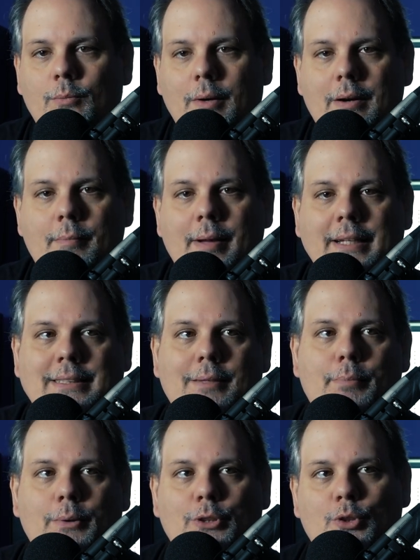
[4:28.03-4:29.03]
Where am I
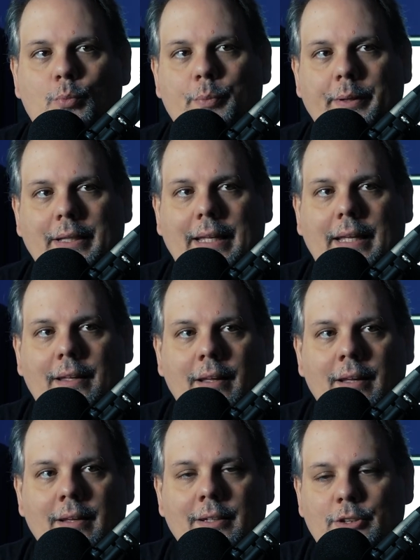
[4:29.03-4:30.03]
supposed to really
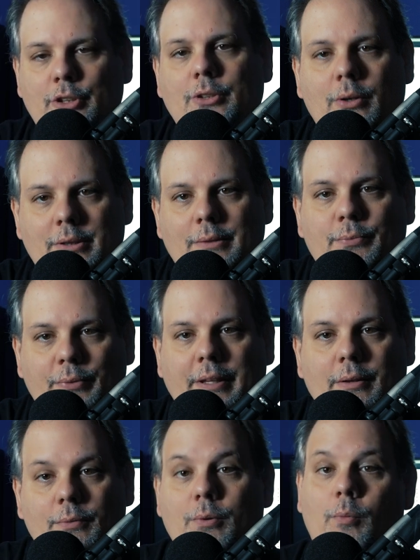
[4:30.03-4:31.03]
start to
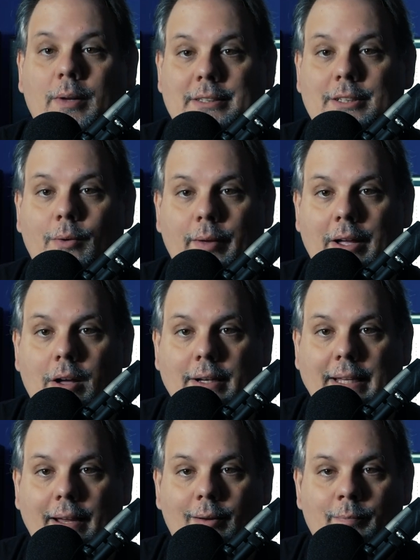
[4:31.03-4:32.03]
feel for what's going
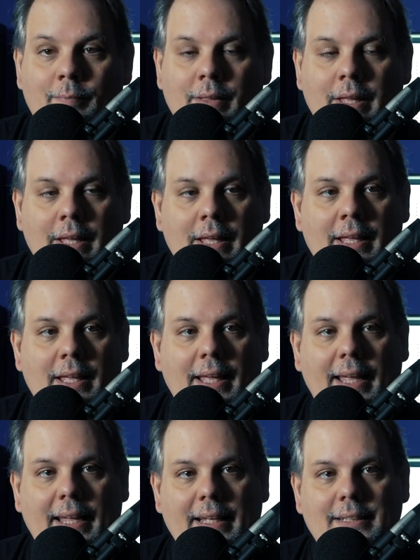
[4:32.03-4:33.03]
on here?
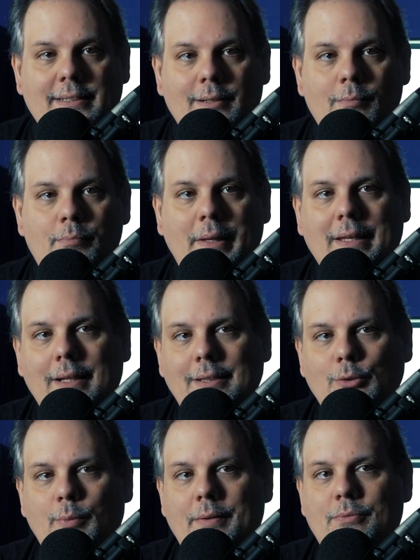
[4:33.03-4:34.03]
And
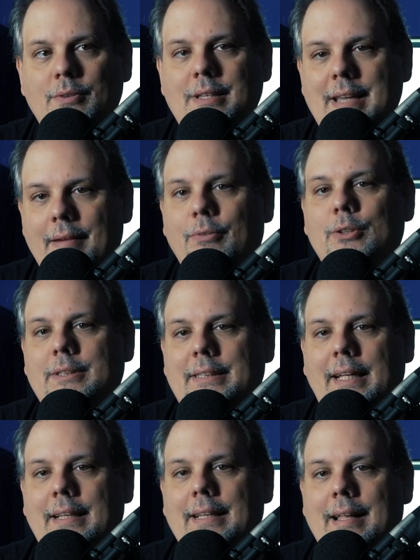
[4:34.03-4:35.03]
because we've never
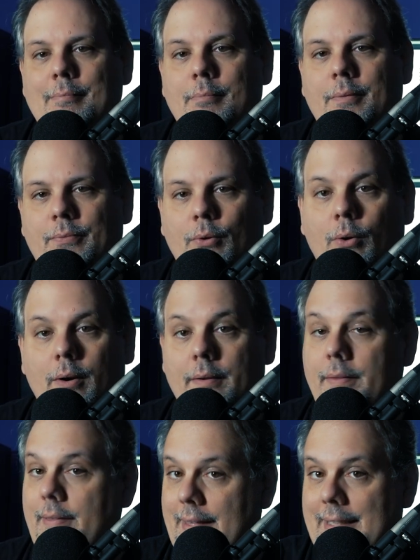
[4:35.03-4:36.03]
seen them before,
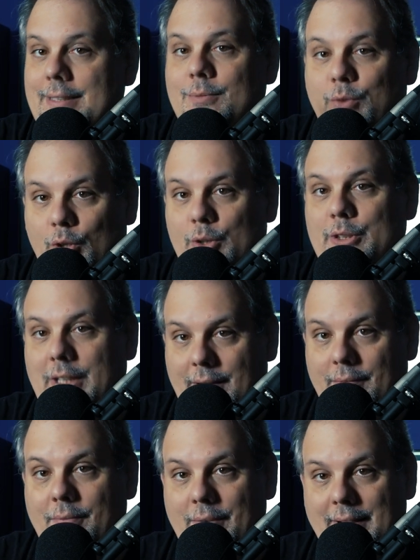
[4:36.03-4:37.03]
this version
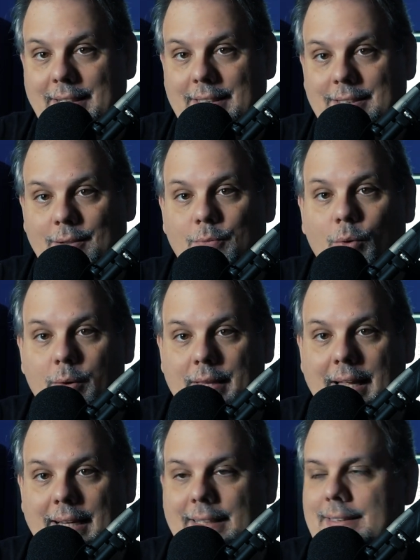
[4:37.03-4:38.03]
of the Fantastic Four,
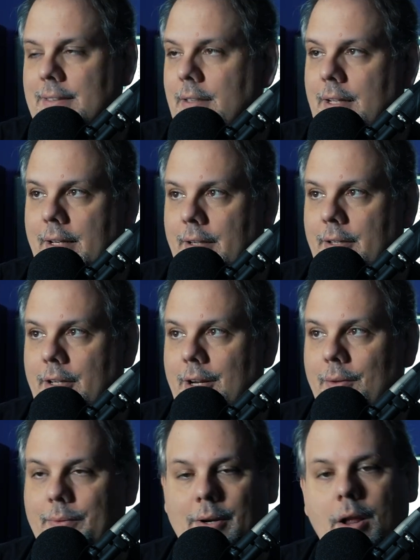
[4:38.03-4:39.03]
that is, and
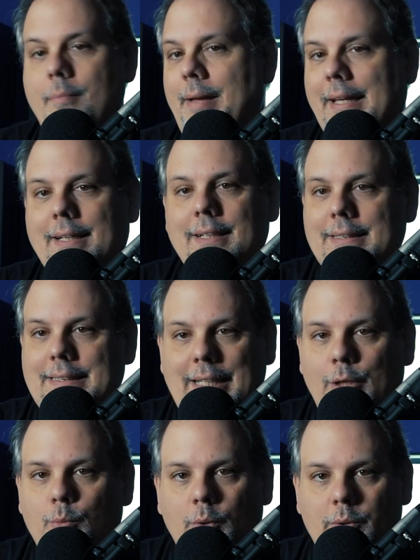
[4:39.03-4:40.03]
they're not making a
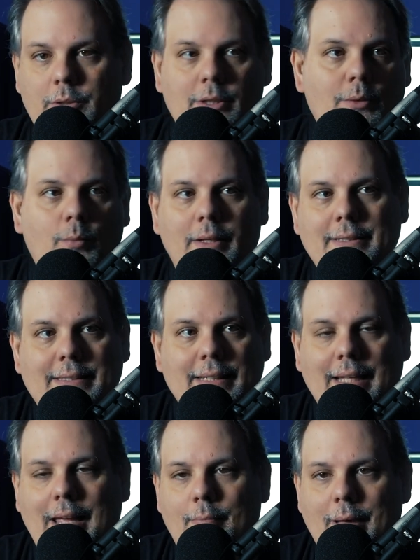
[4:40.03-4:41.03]
sequel to the ones that
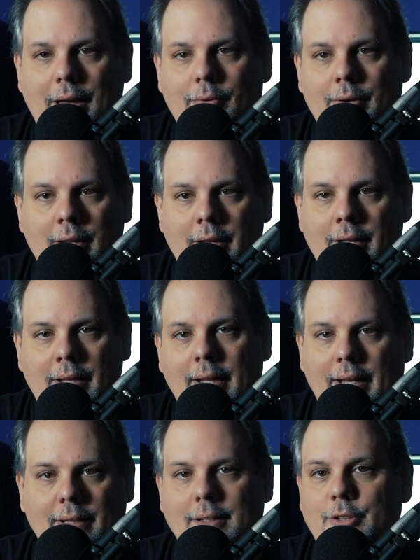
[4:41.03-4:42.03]
came out
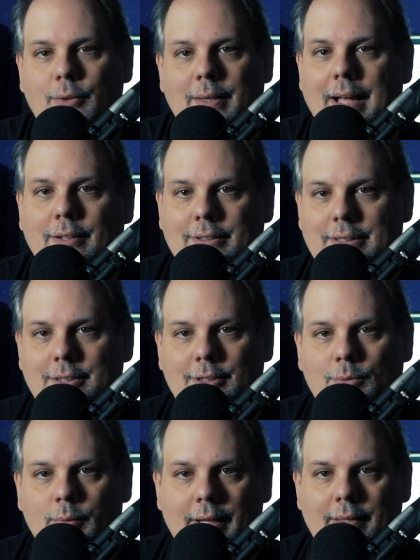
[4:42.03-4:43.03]
in the
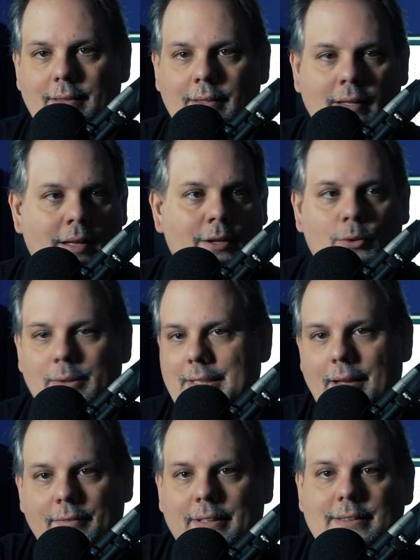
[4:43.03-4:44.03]
2000s with Chris
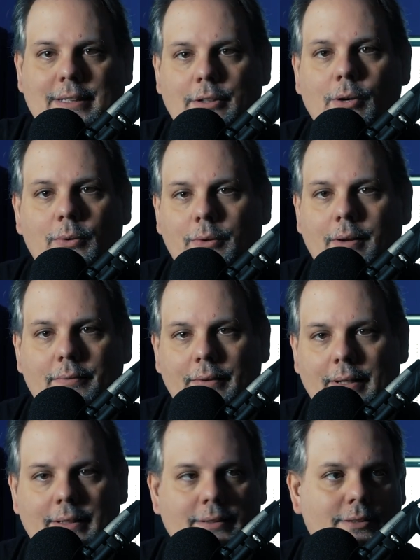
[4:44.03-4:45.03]
Evans and Ioan
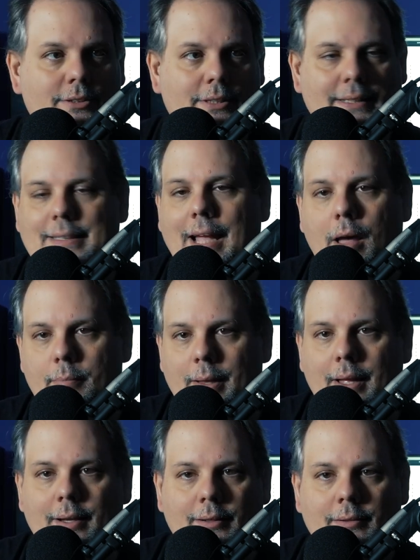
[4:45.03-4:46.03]
Gruffudd and Jessica
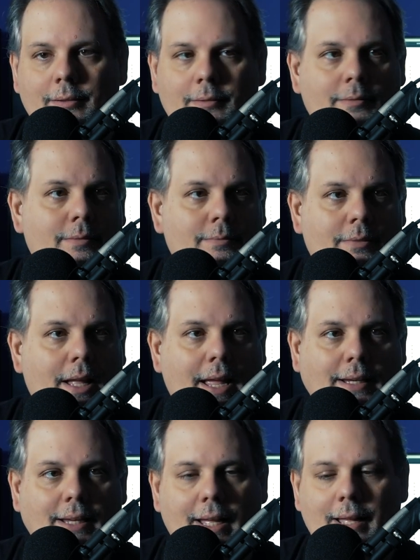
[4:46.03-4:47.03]
Alba
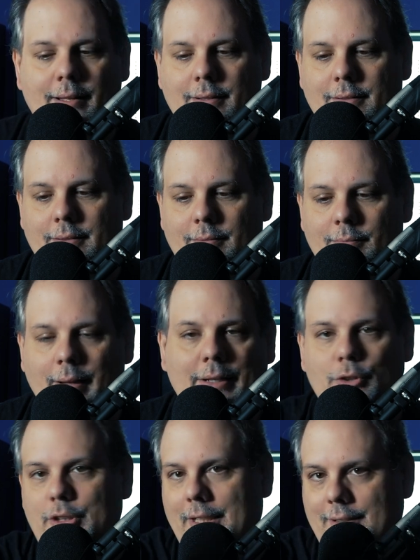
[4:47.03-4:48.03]
and
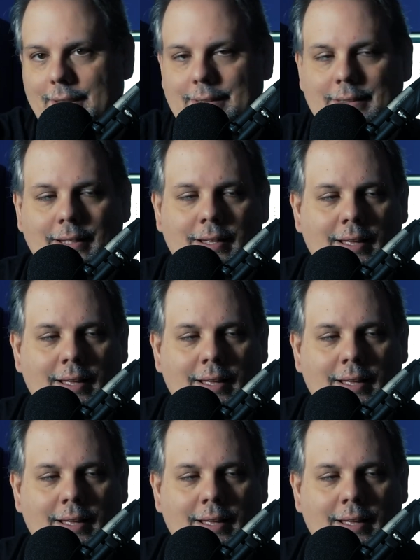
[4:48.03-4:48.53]
Michael Chiklis.